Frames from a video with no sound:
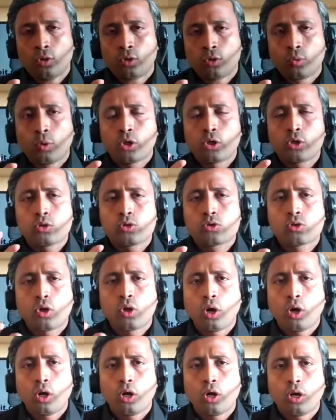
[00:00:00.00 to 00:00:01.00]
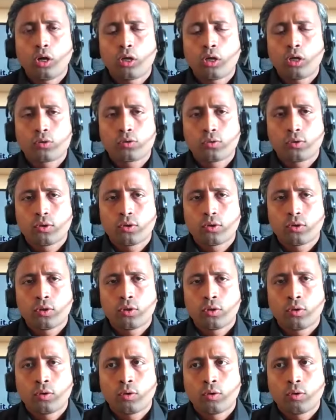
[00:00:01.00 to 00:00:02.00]
So what you solved, uh,
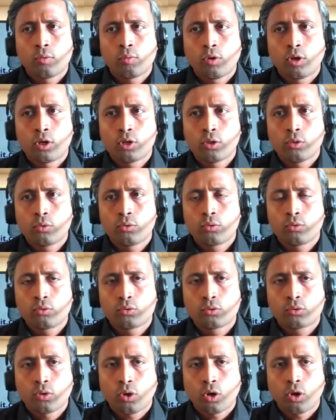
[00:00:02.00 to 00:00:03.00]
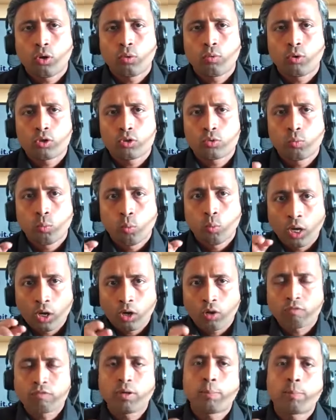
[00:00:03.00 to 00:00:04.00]
what you saw was
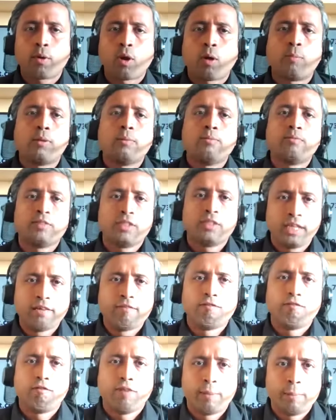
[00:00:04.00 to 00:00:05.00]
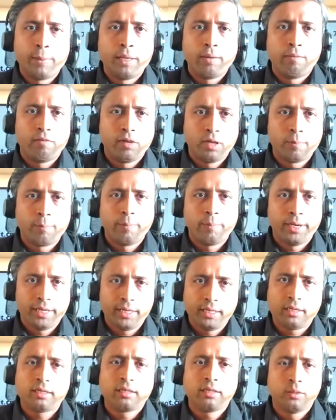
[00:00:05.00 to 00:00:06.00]
one of the problem with web
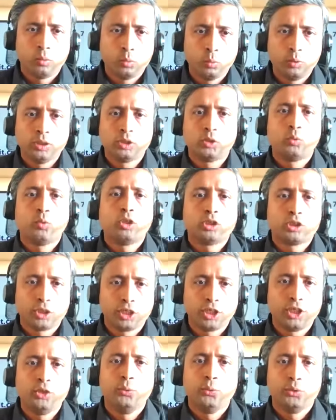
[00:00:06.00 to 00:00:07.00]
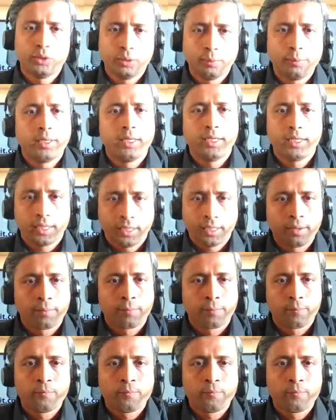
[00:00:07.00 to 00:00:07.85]
development, which was reusability.